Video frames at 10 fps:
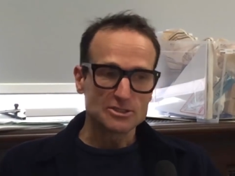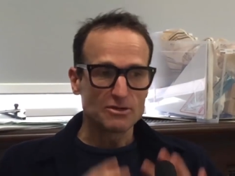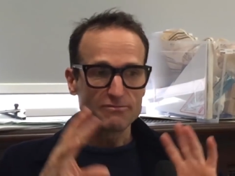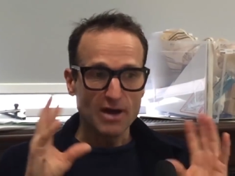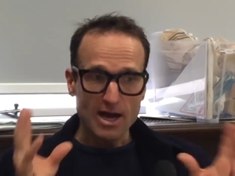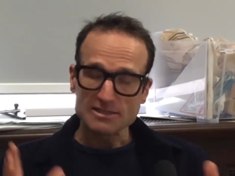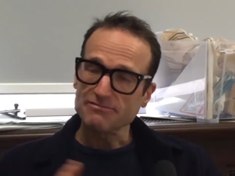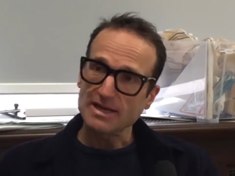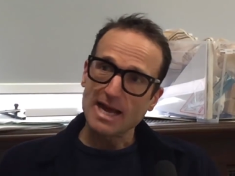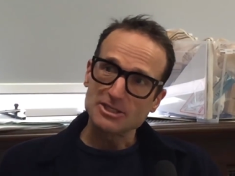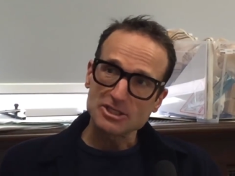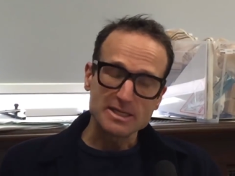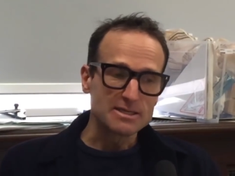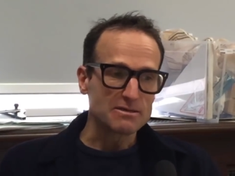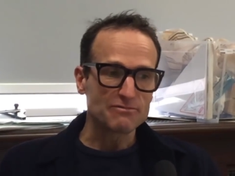it's good for us
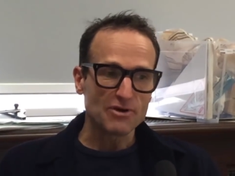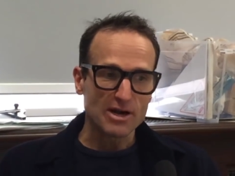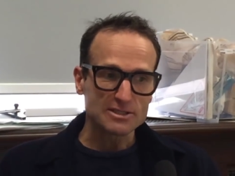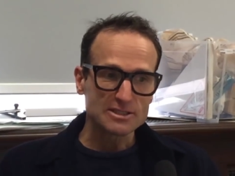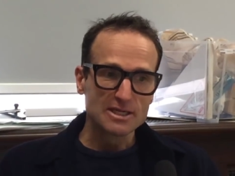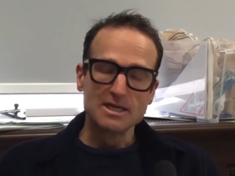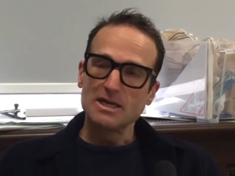financially, good for us